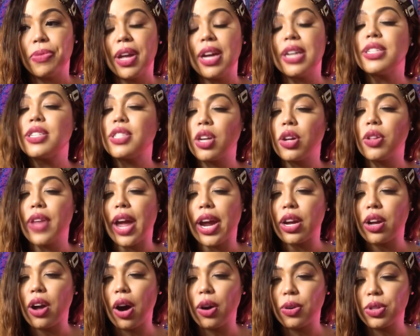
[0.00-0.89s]
until
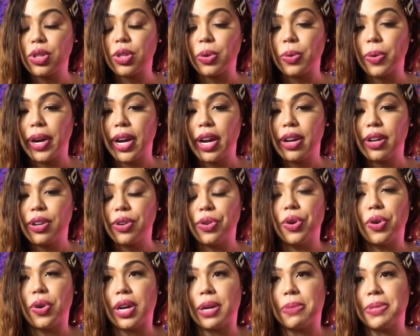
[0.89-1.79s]
they go through it.
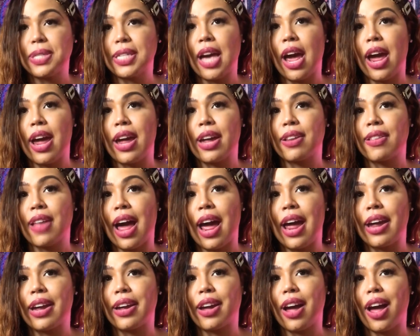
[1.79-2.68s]
You know what I'm saying?
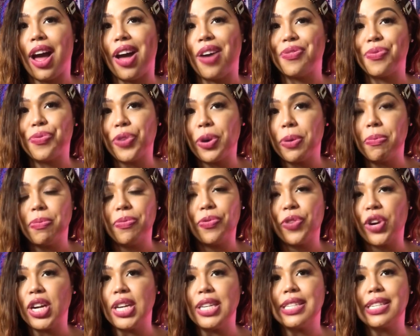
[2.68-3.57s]
Like,
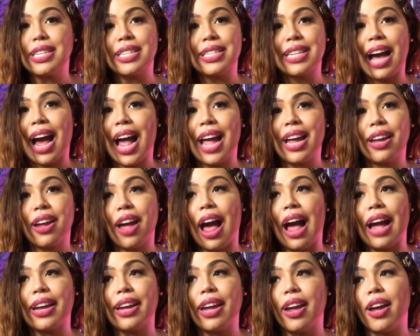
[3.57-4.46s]
for instance,
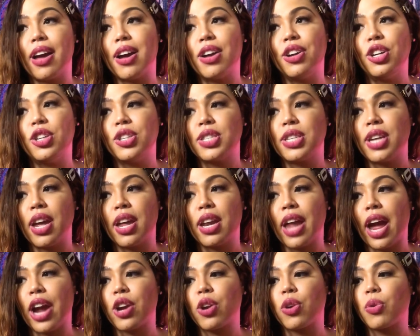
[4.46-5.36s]
I can't
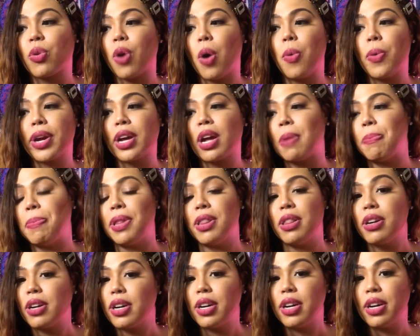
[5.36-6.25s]
understand, like, growing up
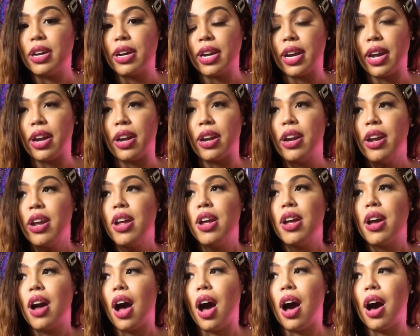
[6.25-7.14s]
in the hood
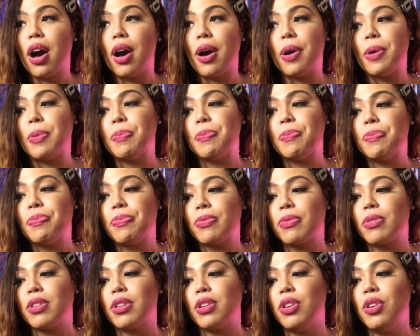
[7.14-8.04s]
and,
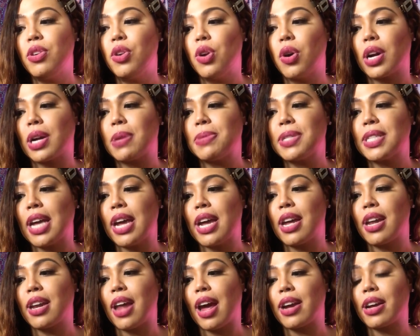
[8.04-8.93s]
you know what I'm
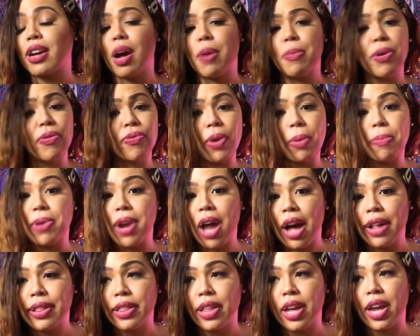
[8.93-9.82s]
saying, like, coming from
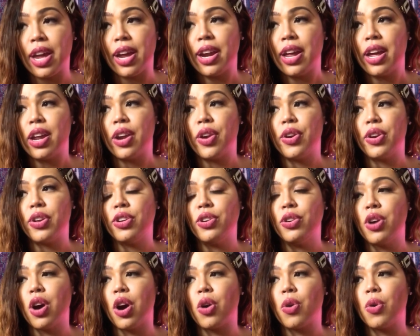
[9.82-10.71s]
nothing and,
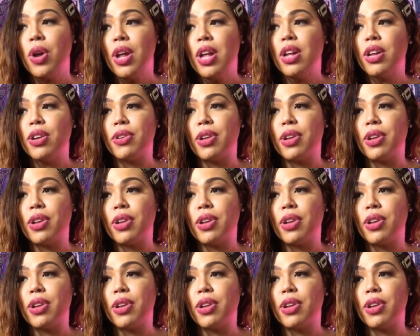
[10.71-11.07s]
you know,